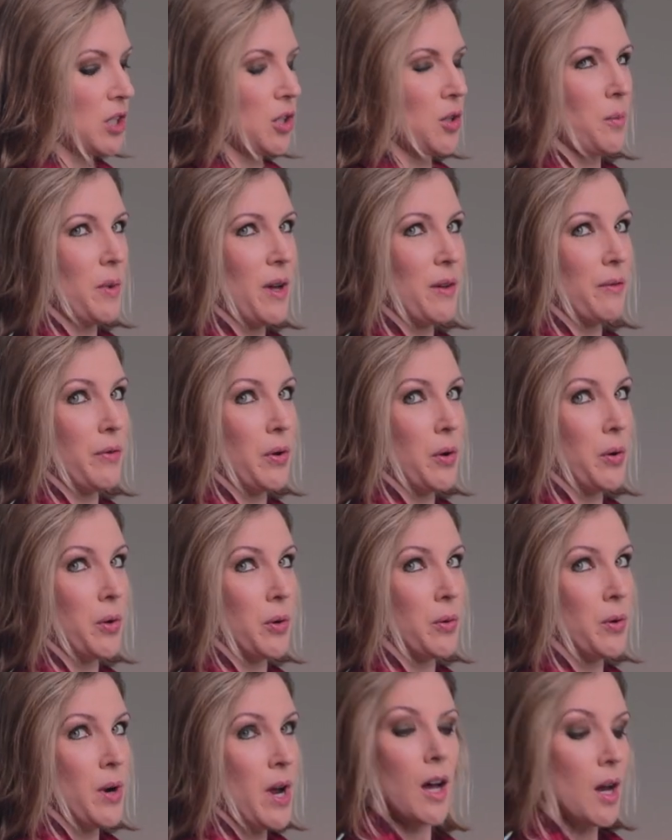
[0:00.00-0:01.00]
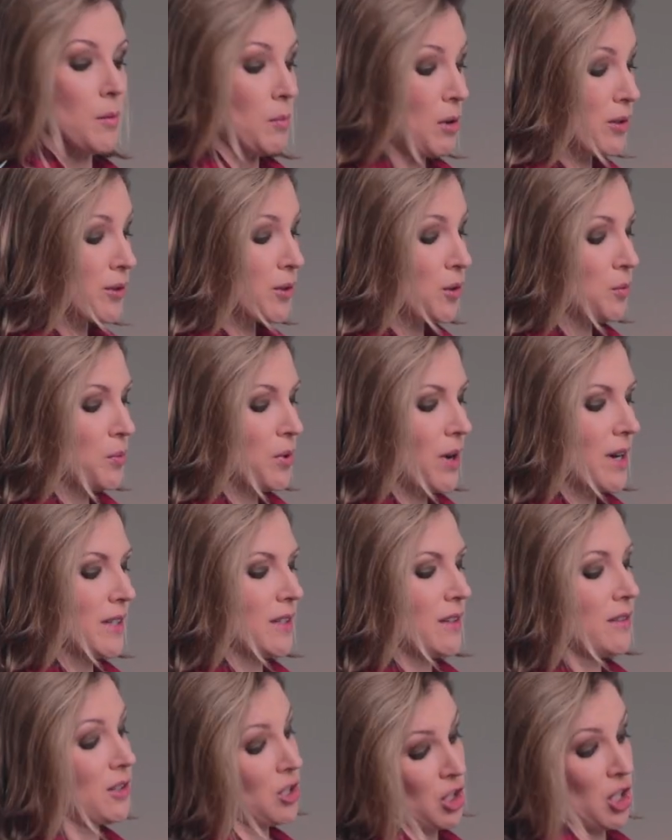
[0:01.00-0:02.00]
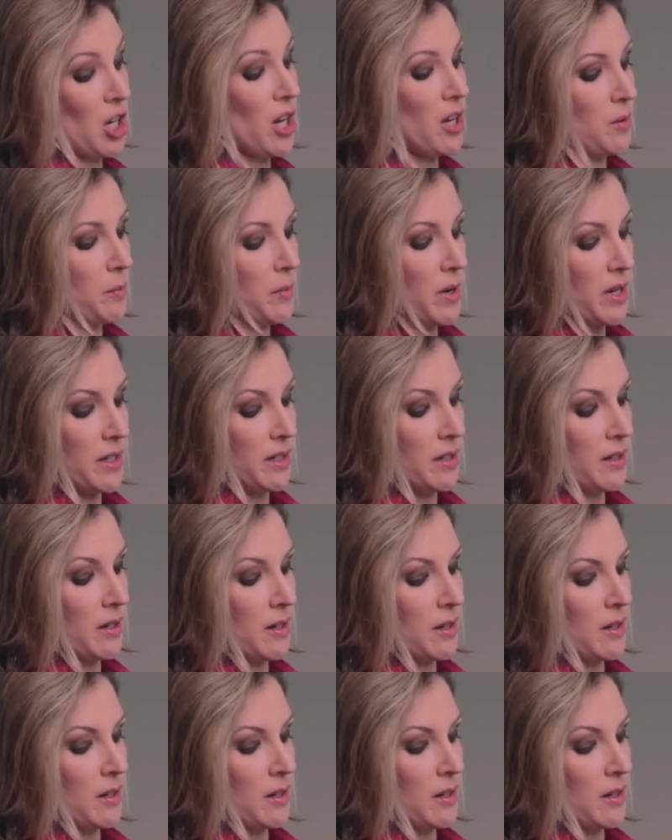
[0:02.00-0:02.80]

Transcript: to my photo, I'm also pressing the shutter button.